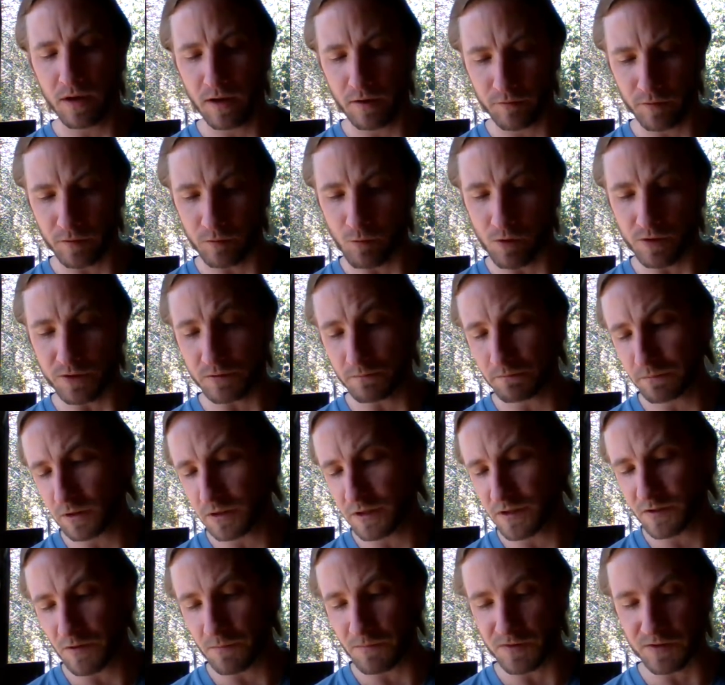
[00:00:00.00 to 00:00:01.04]
everyone to
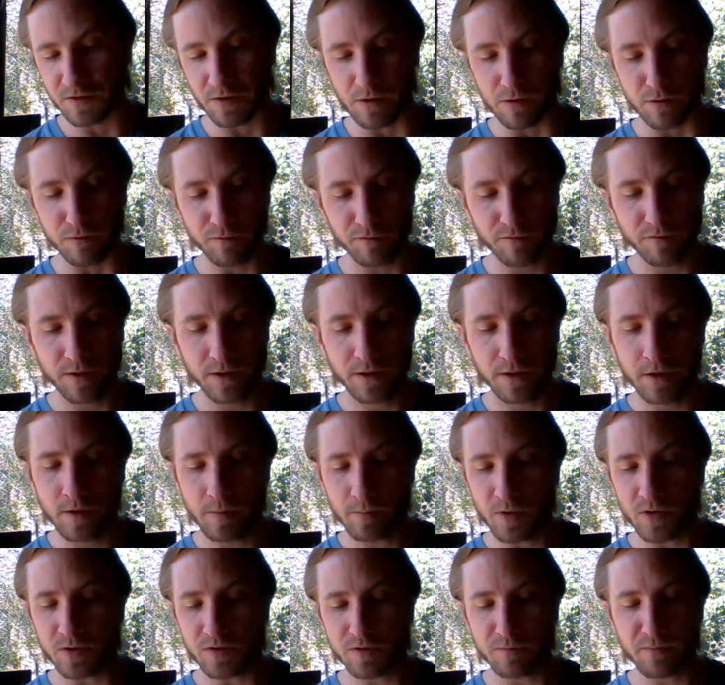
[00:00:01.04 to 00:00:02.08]
please himself,
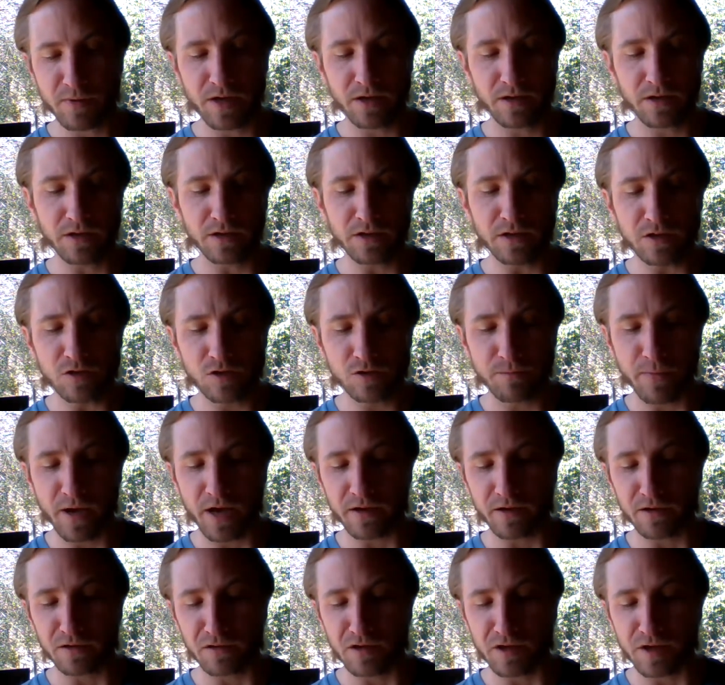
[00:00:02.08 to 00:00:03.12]
but to make each
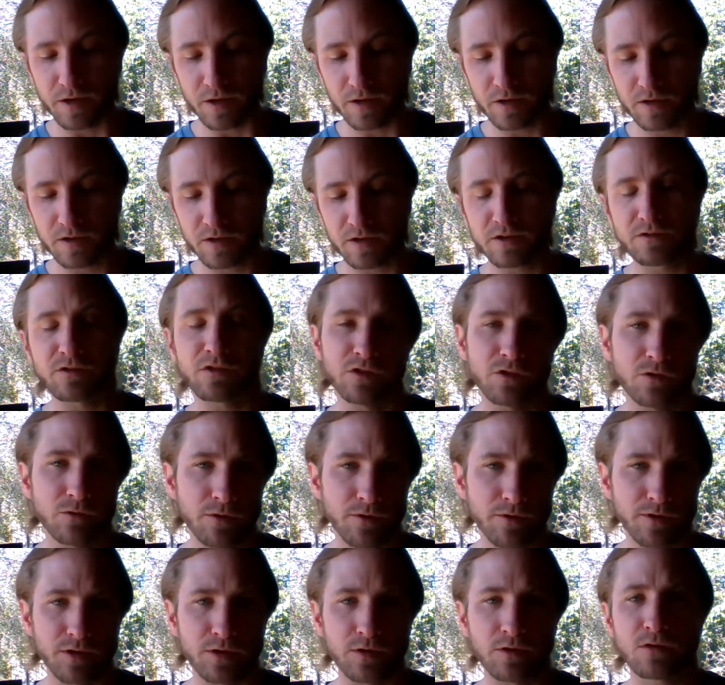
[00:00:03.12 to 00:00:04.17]
man a link in the
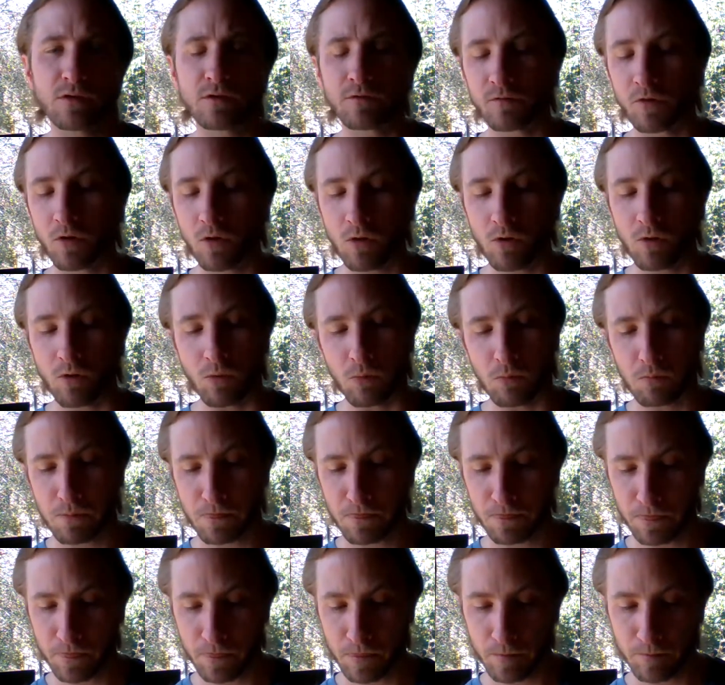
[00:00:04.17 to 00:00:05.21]
unity of the whole.
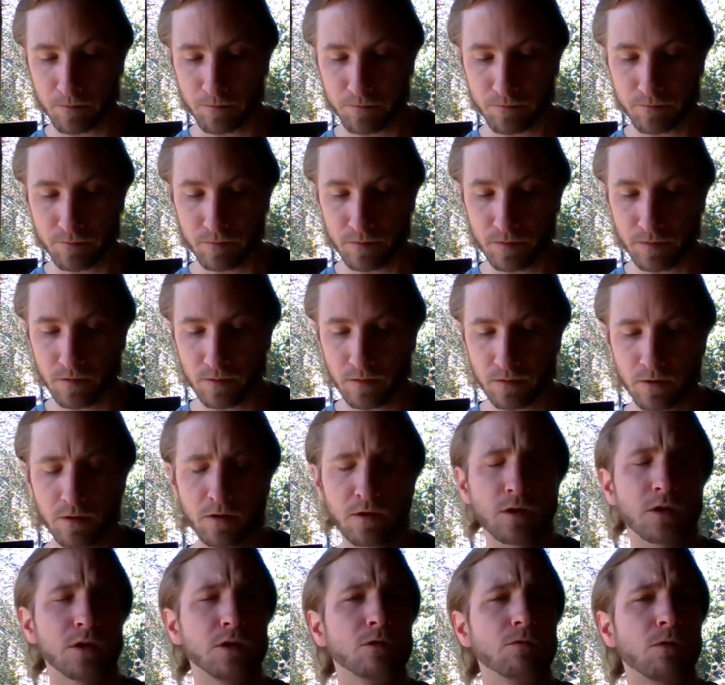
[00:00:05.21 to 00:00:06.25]

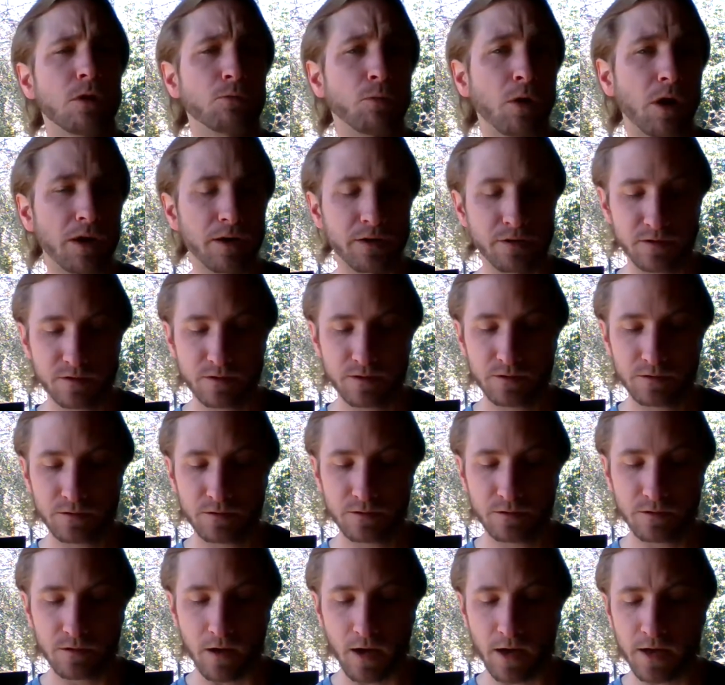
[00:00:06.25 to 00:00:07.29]
You are right.
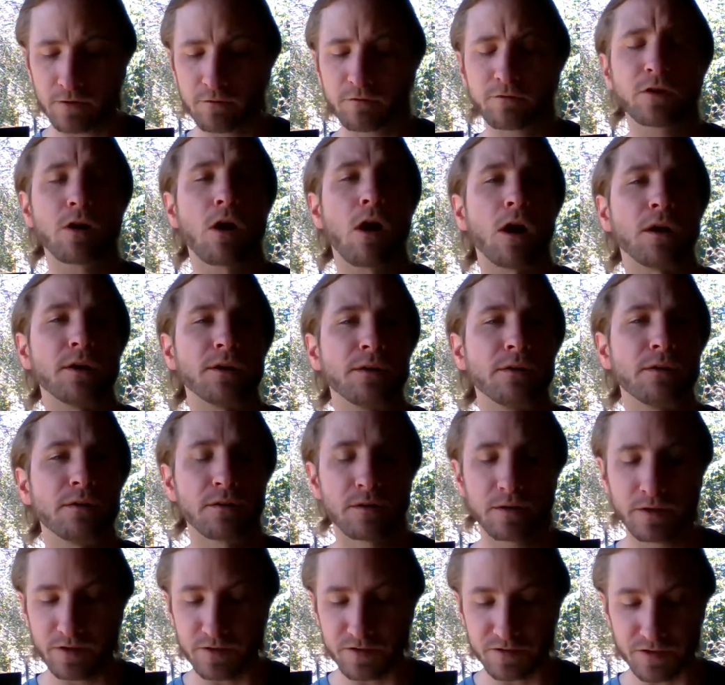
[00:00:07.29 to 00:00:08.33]
I had forgotten,
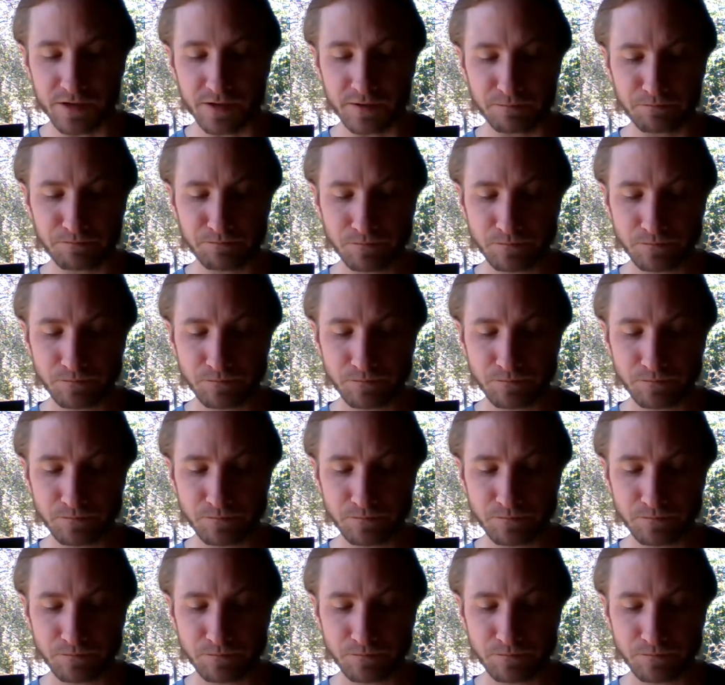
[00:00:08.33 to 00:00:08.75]
he said.